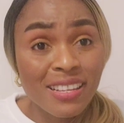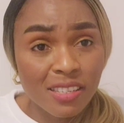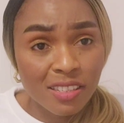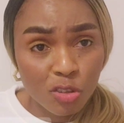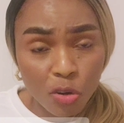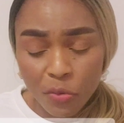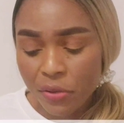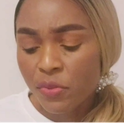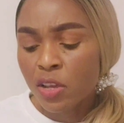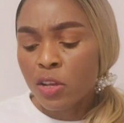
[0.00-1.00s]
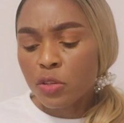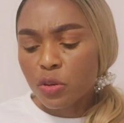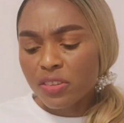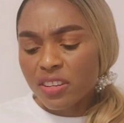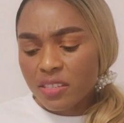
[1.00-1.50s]
Sorry.
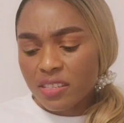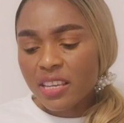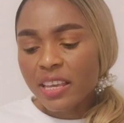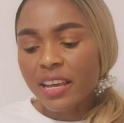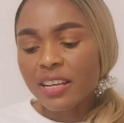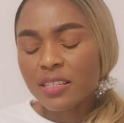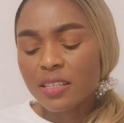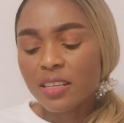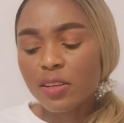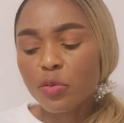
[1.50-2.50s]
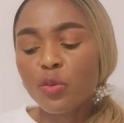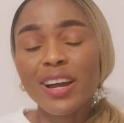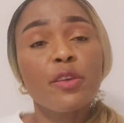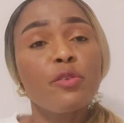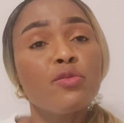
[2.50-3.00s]
So this ticket, you
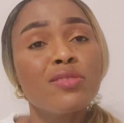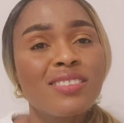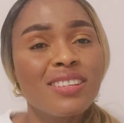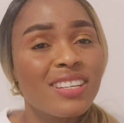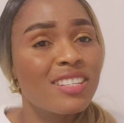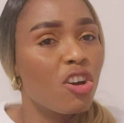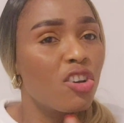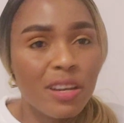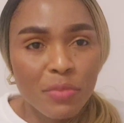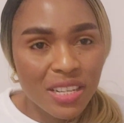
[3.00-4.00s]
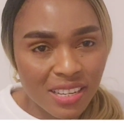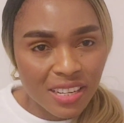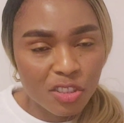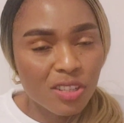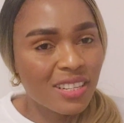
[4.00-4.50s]
can use it, it's
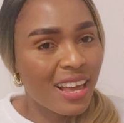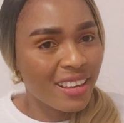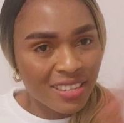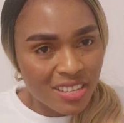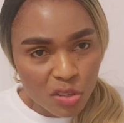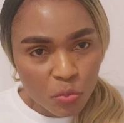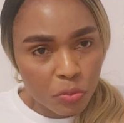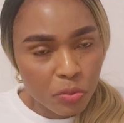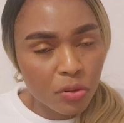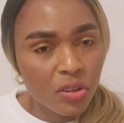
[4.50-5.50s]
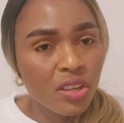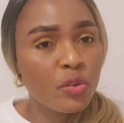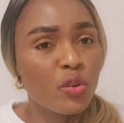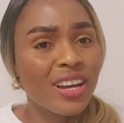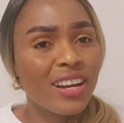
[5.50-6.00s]
unlimited, just like in Innsbruck.
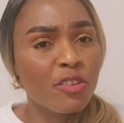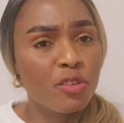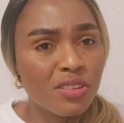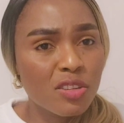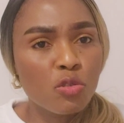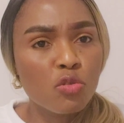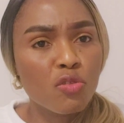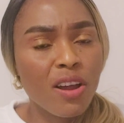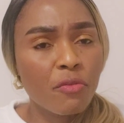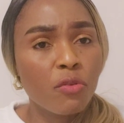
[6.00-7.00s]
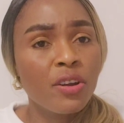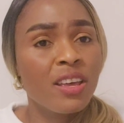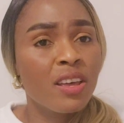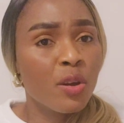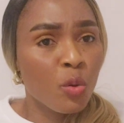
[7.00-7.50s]
You can use it to travel
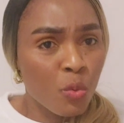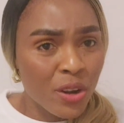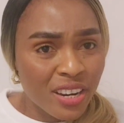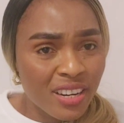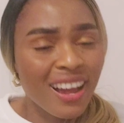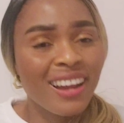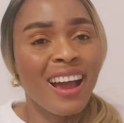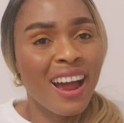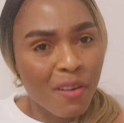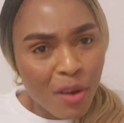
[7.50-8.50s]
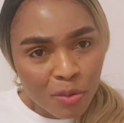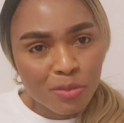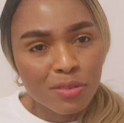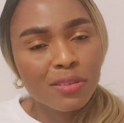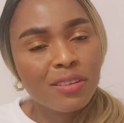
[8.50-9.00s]
within and
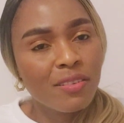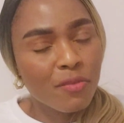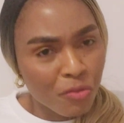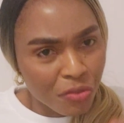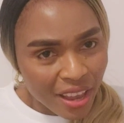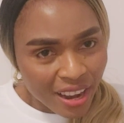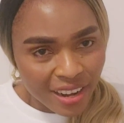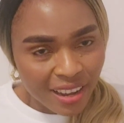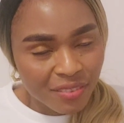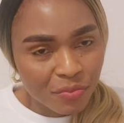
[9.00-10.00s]
around Vienna.